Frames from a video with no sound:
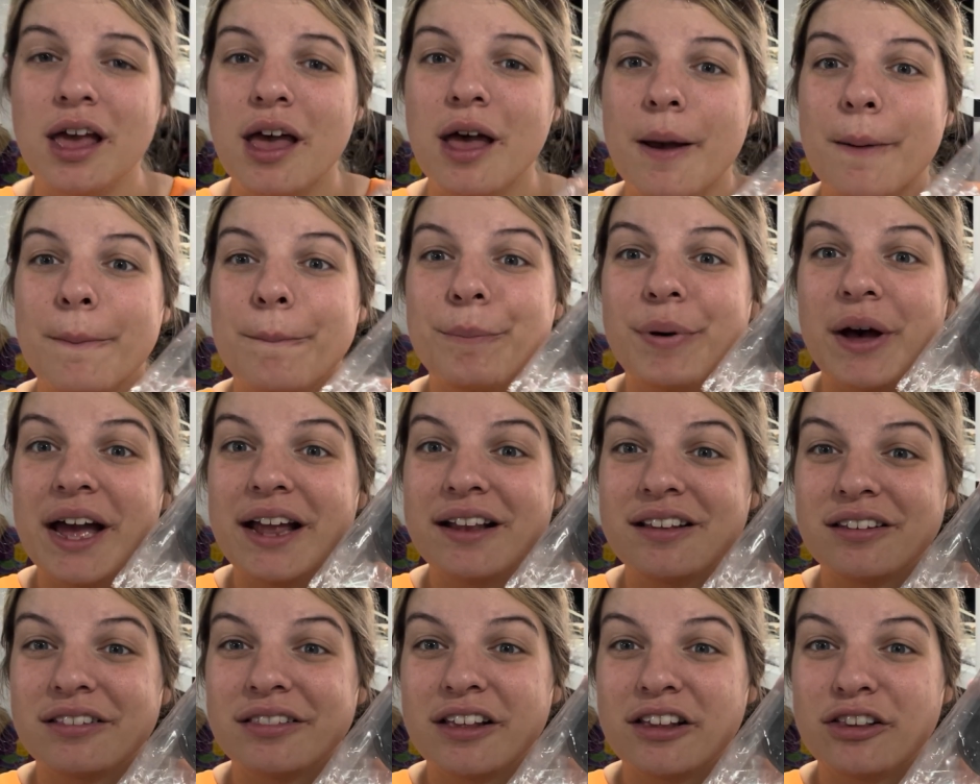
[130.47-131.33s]
But
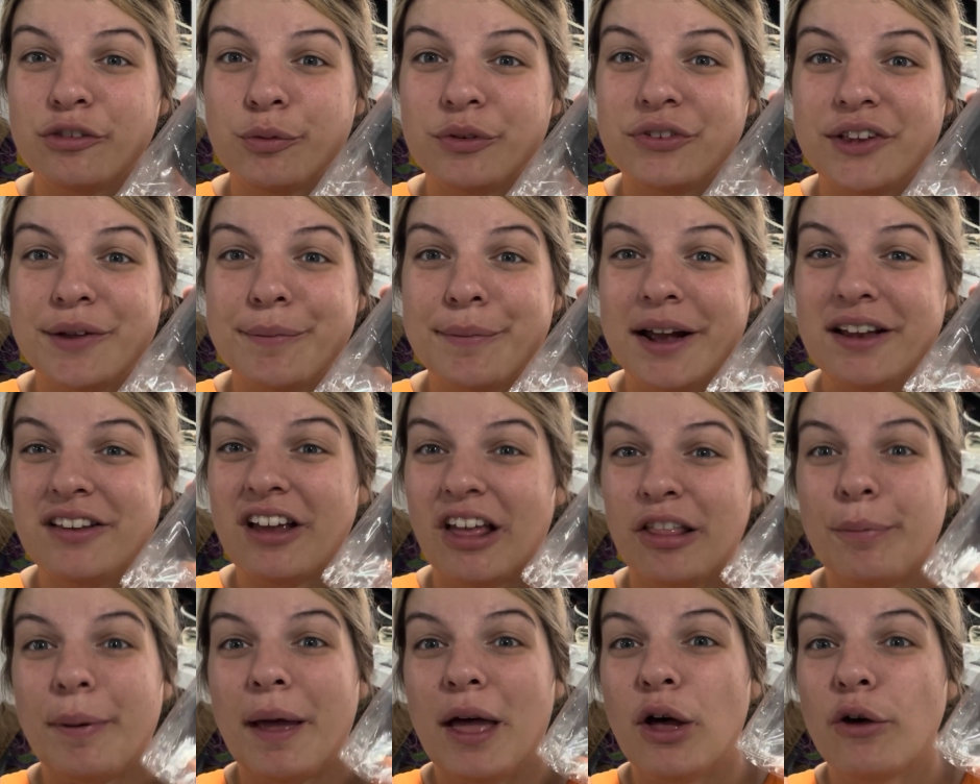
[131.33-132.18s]
this was in my
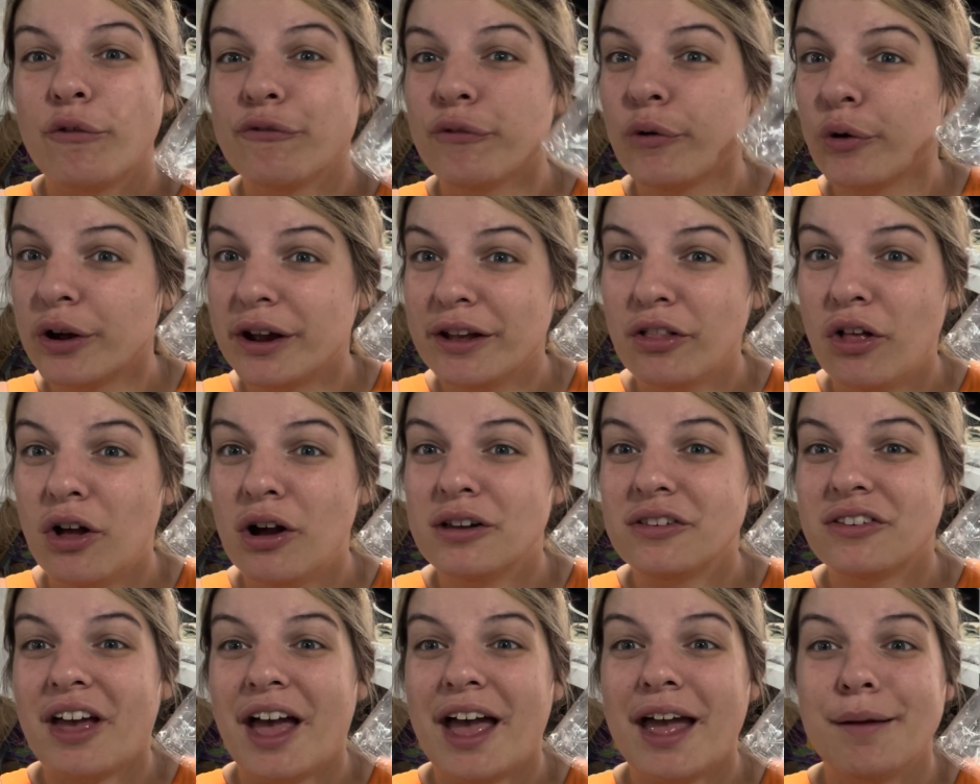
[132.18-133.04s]
death pile for a long
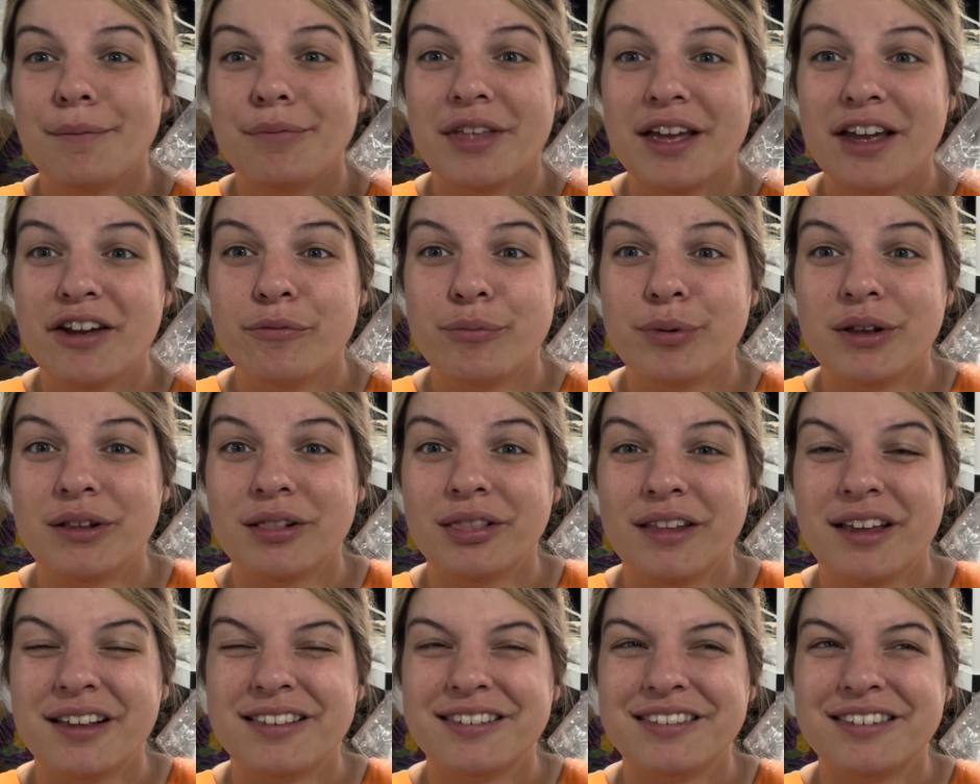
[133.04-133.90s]
time. They've been
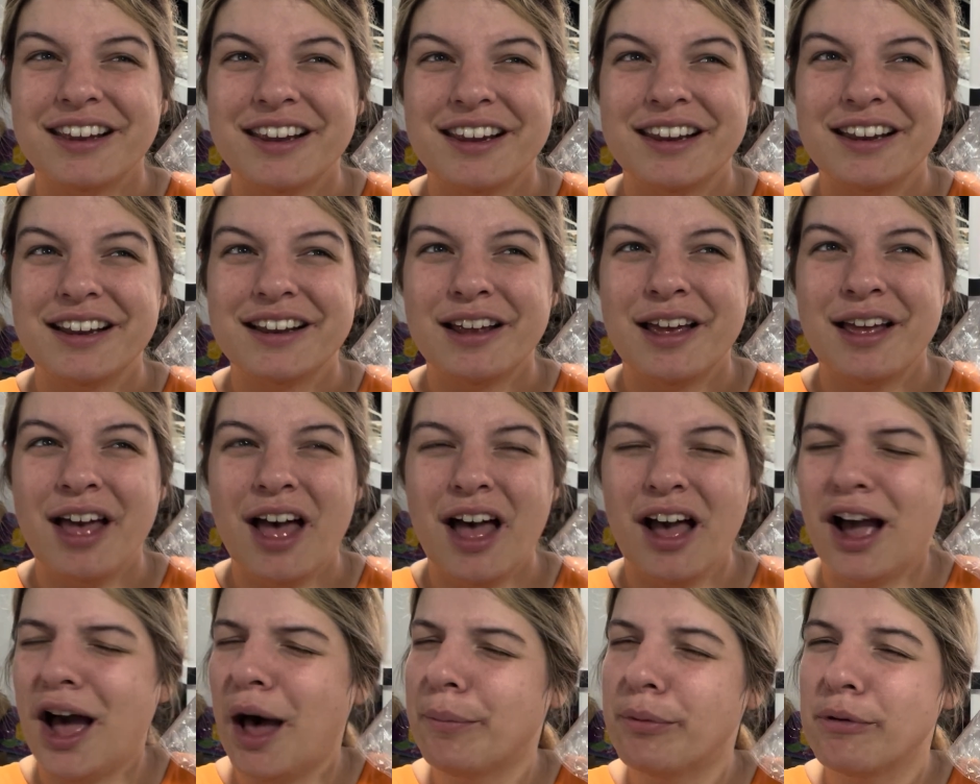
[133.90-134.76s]
listed a
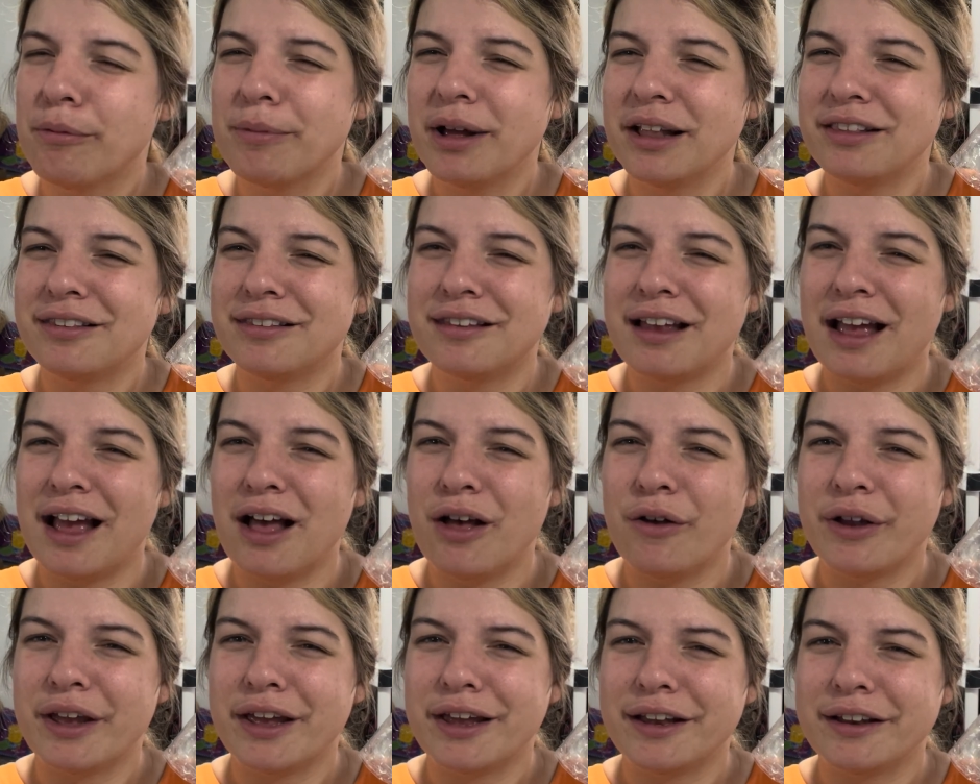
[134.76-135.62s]
couple months now,
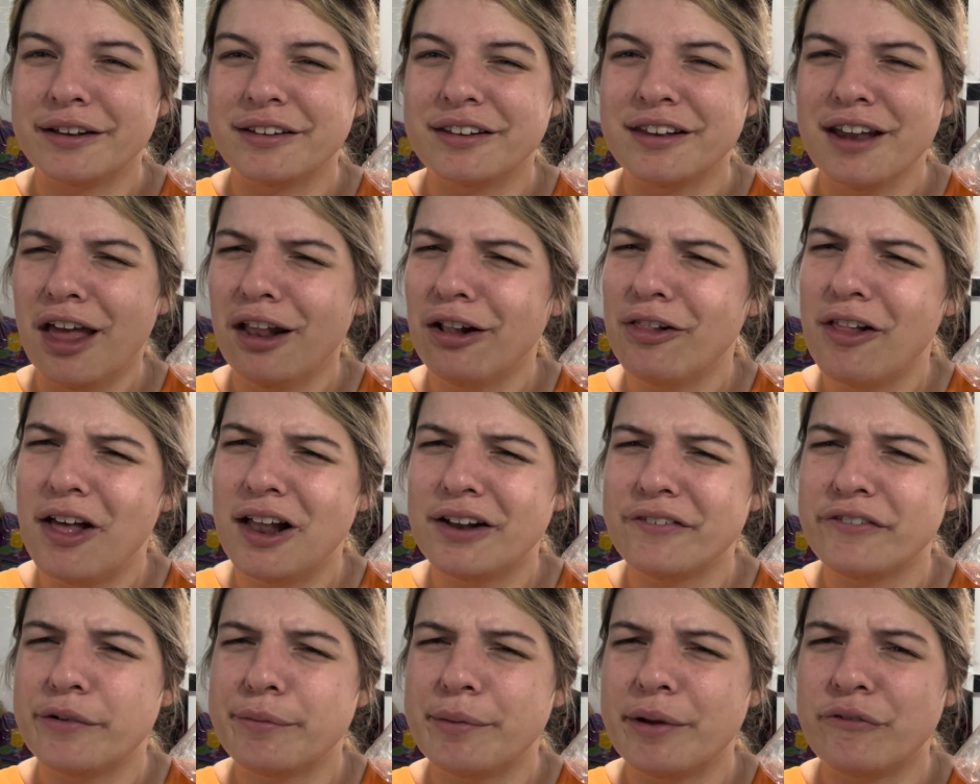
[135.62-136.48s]
and not a lot of
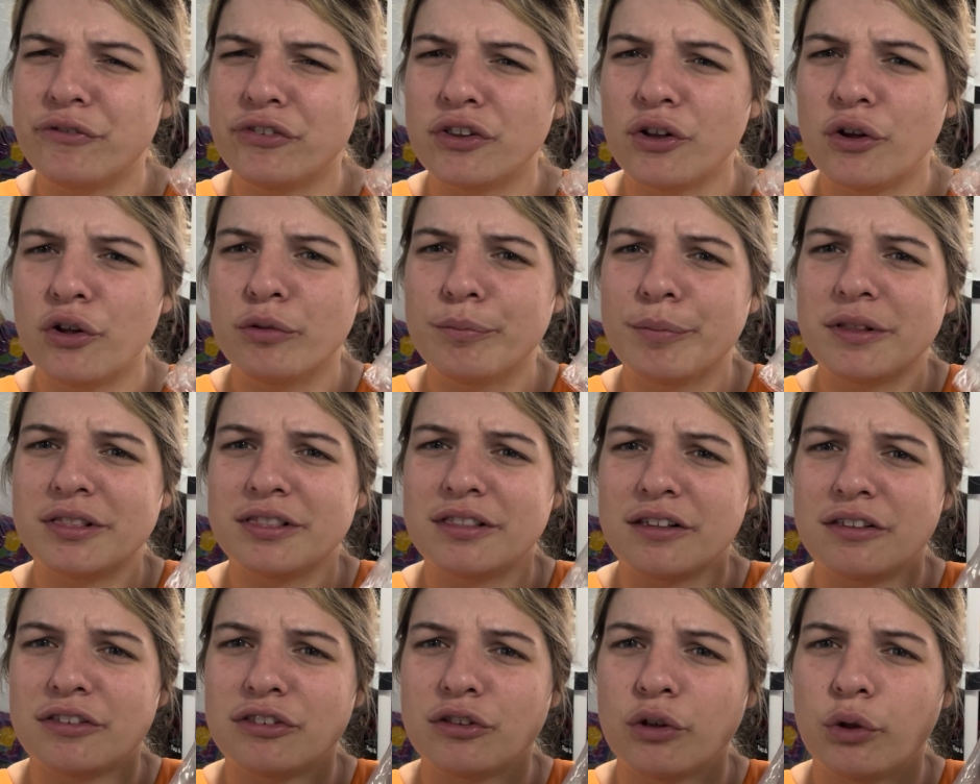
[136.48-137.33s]
them have sold, but
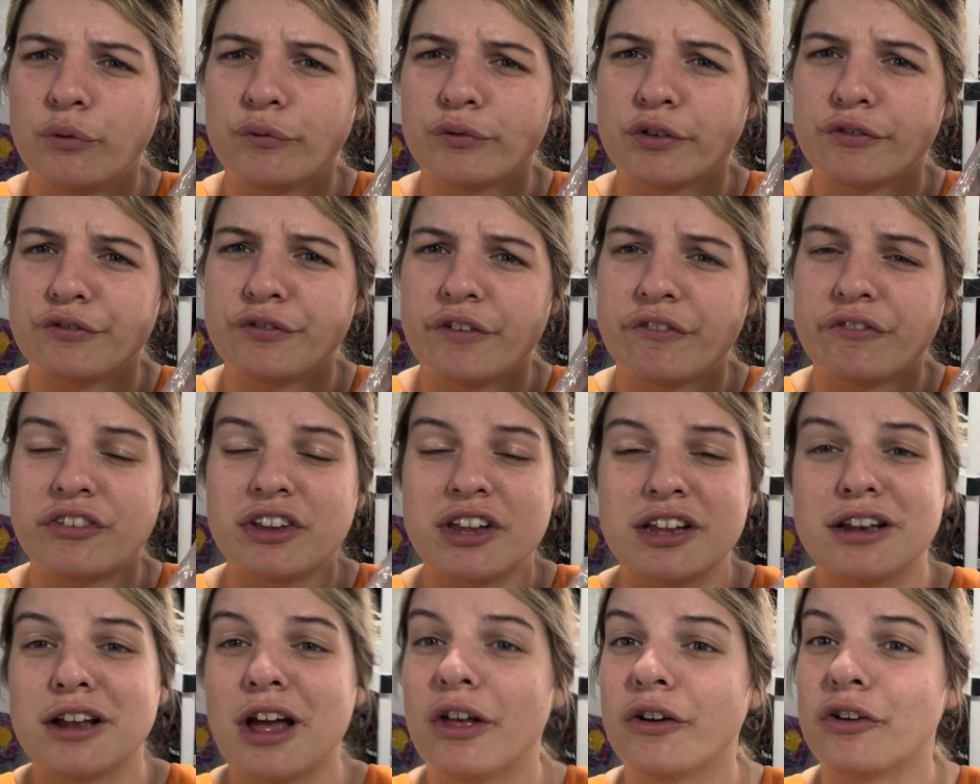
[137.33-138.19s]
this sold for
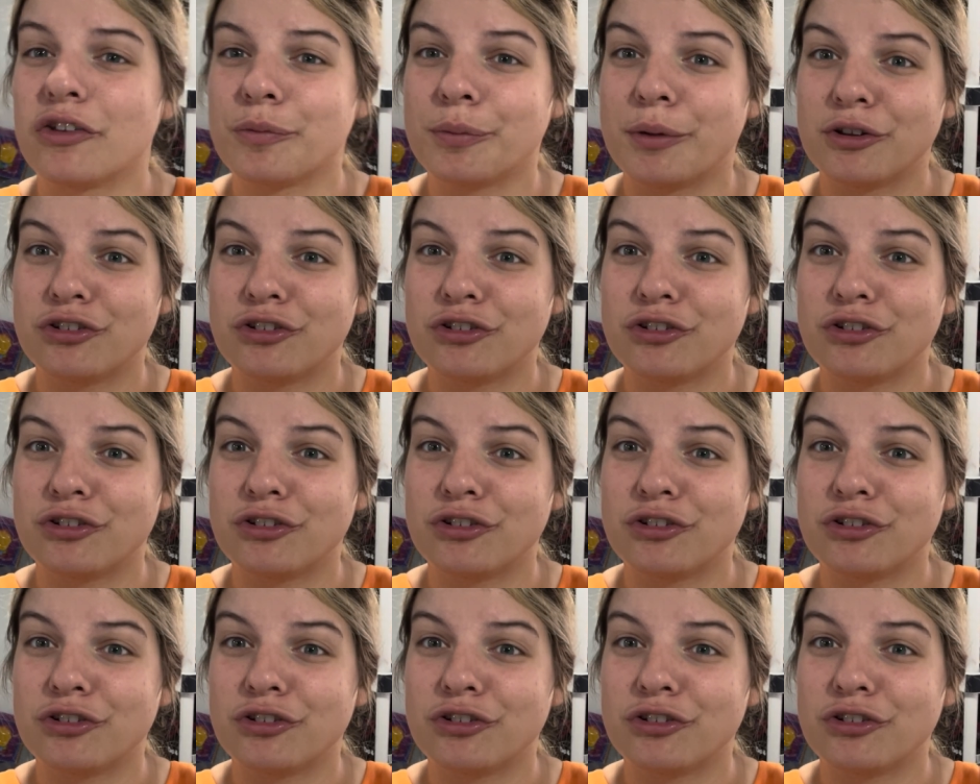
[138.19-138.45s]
$15 plus